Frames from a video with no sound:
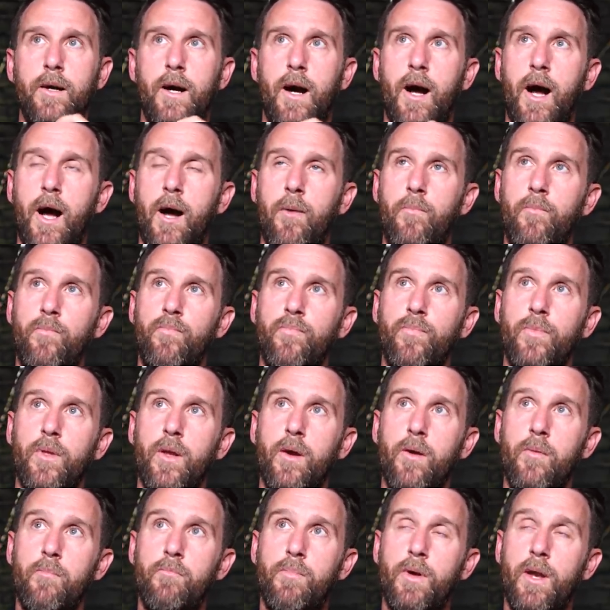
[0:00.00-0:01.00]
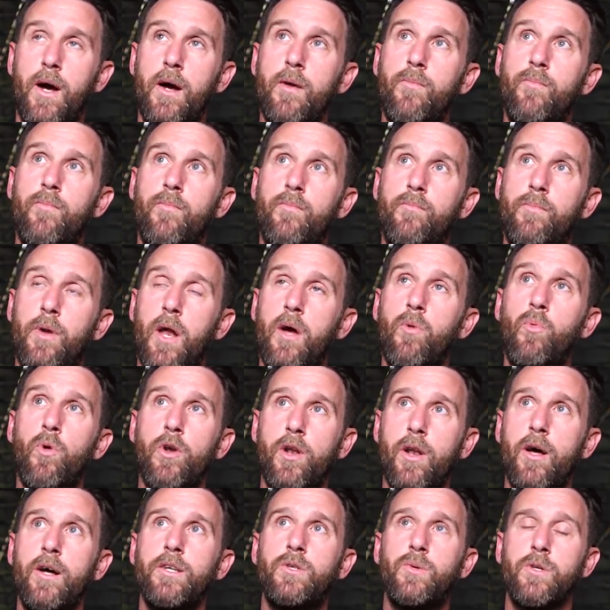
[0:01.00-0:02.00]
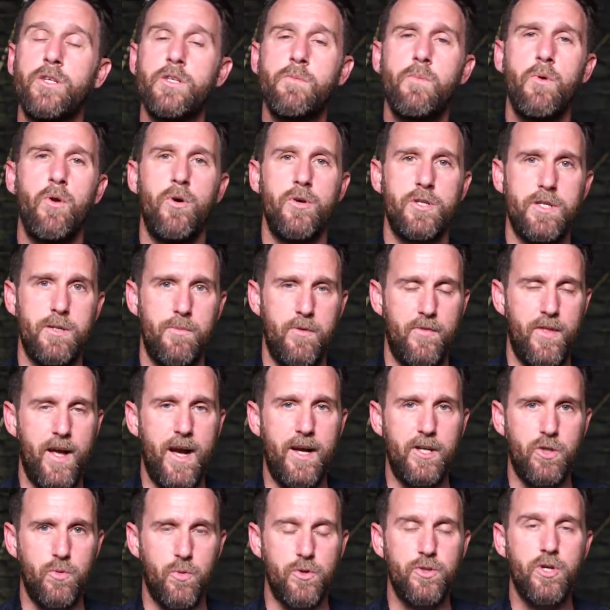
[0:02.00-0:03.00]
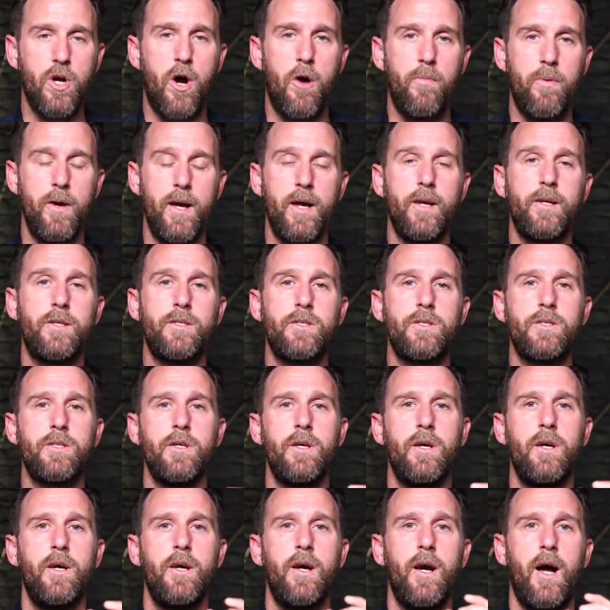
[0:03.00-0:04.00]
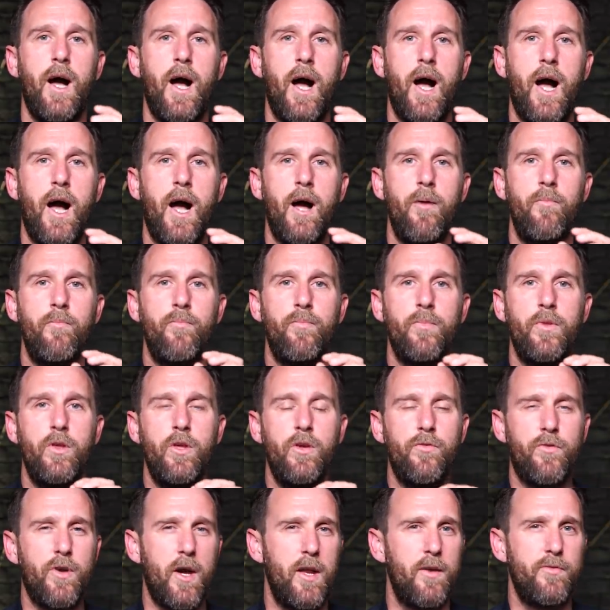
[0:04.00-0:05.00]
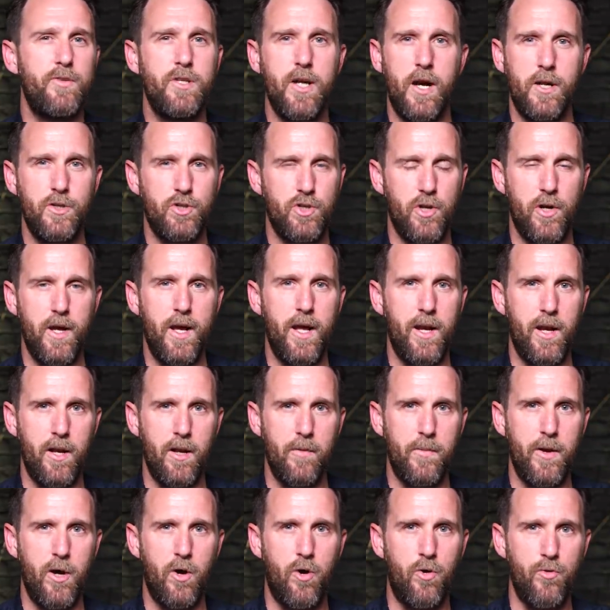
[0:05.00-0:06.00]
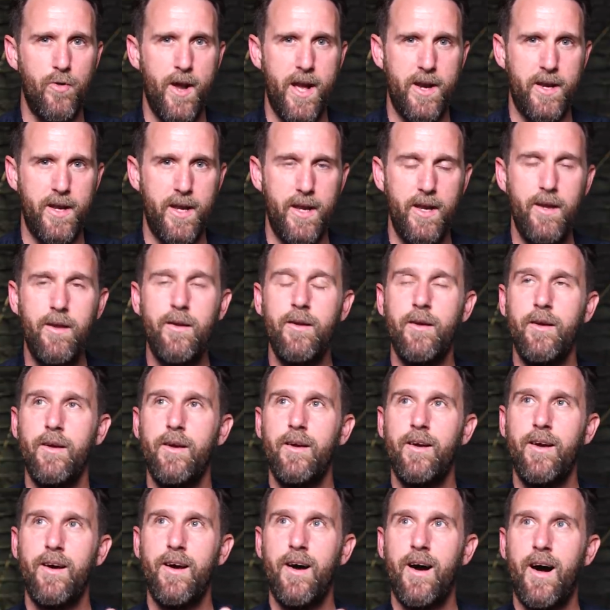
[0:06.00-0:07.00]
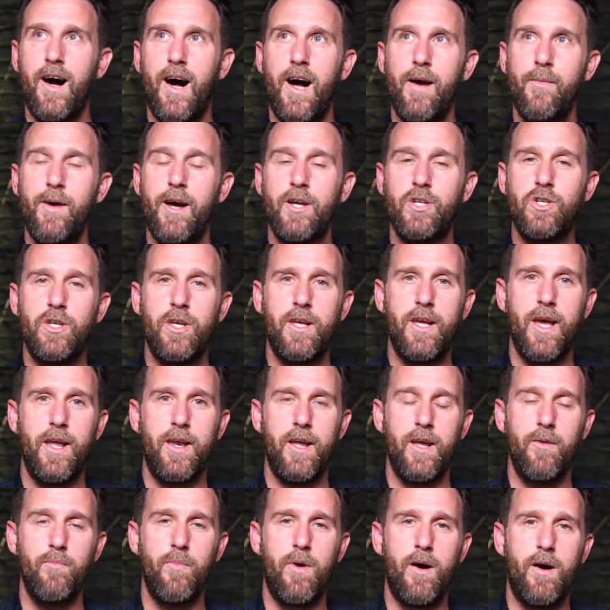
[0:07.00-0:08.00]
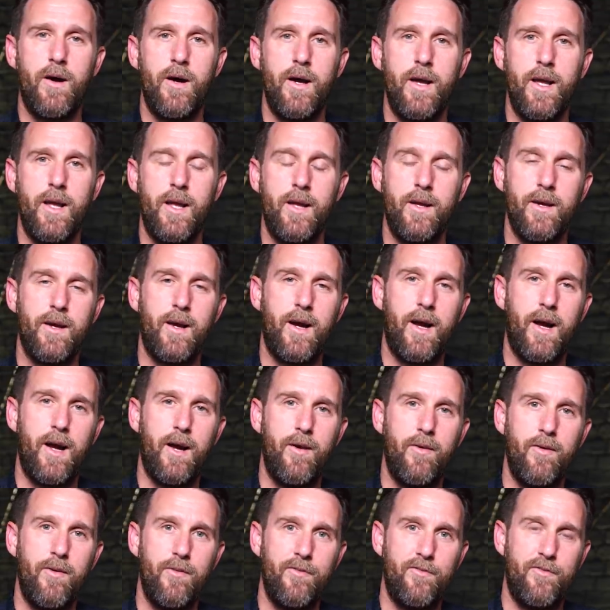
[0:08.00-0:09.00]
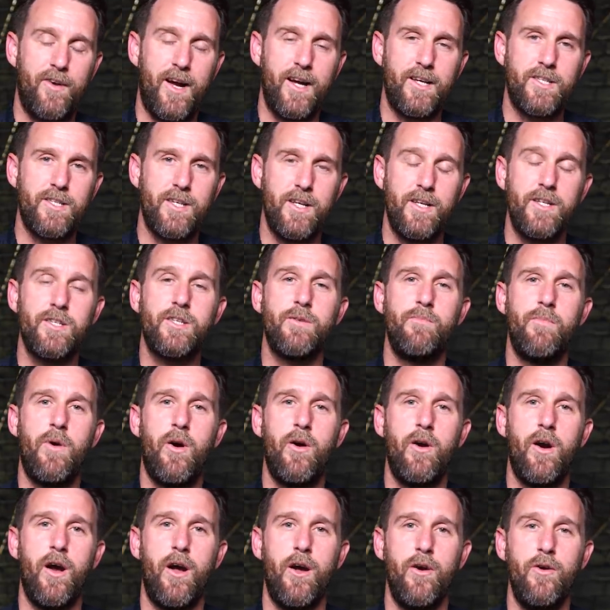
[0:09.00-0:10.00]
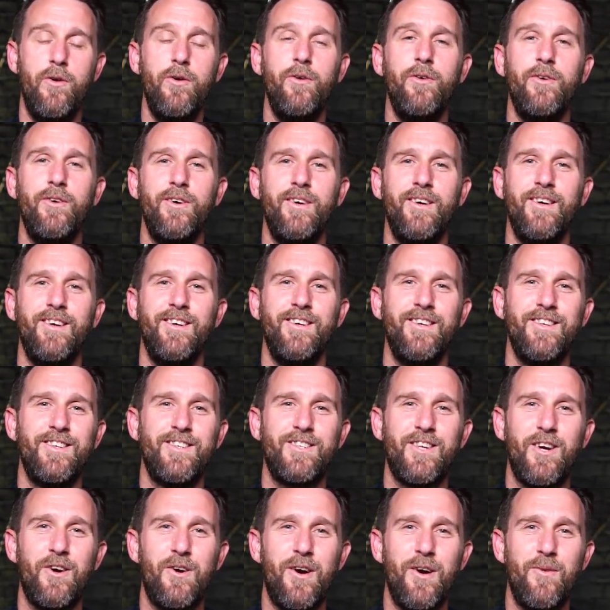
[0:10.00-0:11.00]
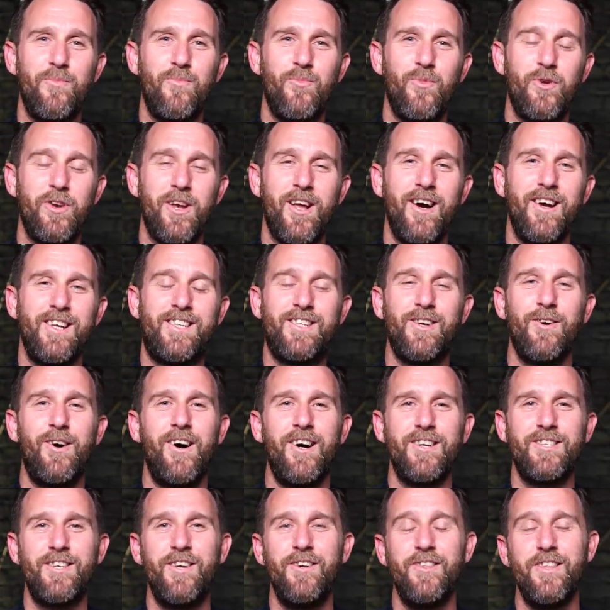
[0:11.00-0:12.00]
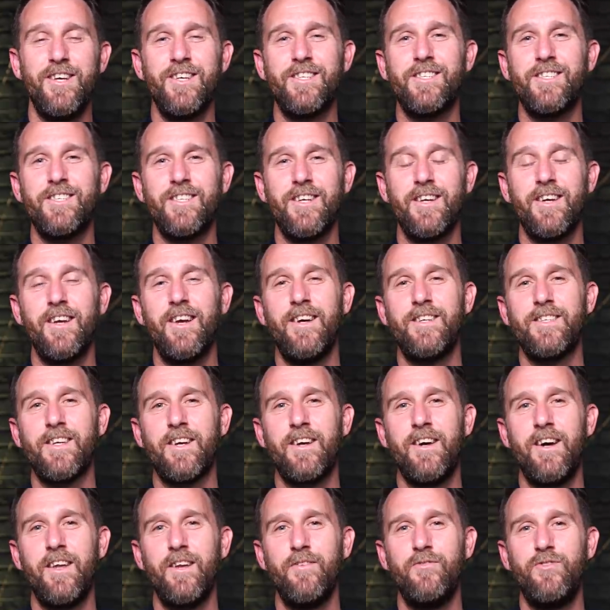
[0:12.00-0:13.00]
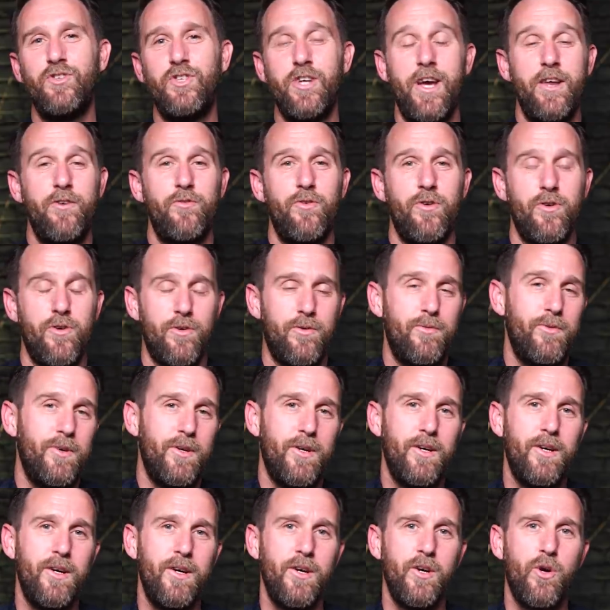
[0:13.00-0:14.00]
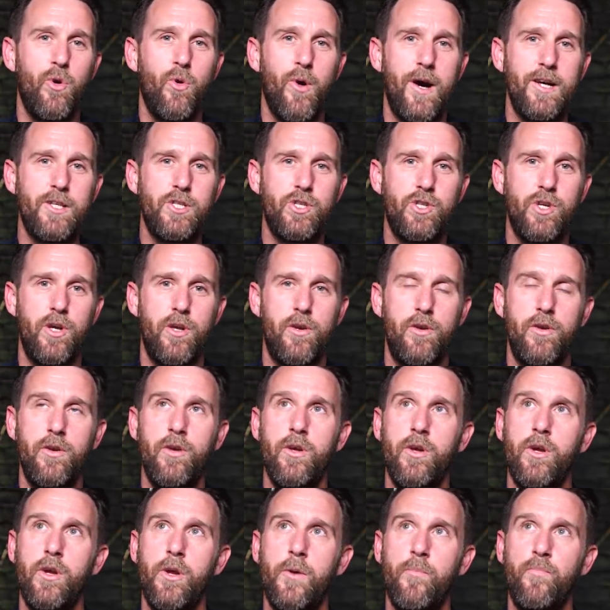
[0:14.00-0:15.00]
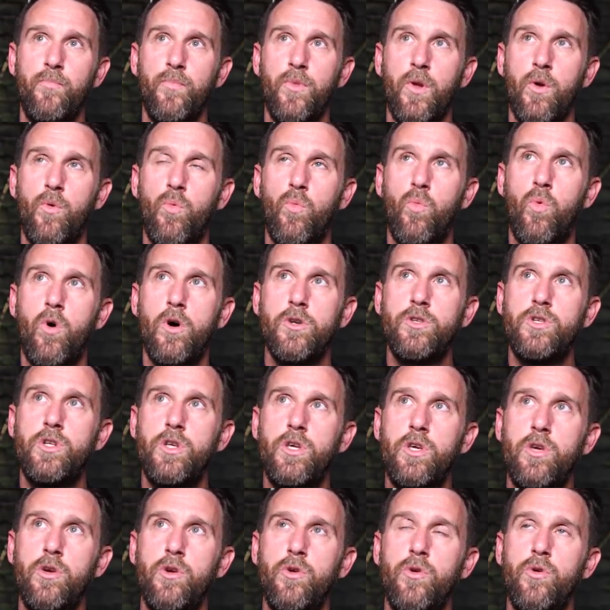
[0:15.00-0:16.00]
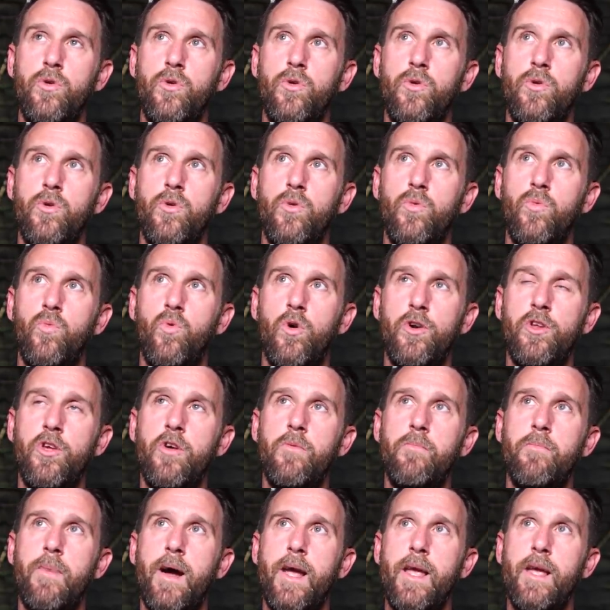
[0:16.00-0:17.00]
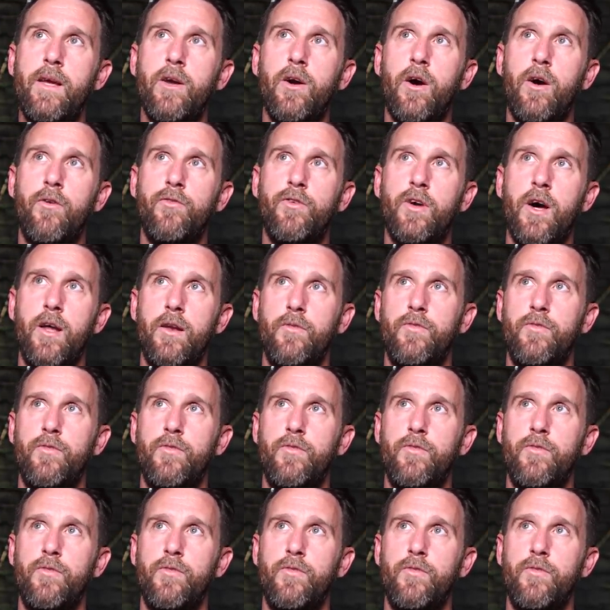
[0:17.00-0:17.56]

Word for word: Um, but I but I would like to explore some of the actual topics. Um, you've kind of touched on it a little bit already. I'm actually getting my uh, vaccine tomorrow so I would like to ask you this as a, as a kind of general question. What do you what do you make of kind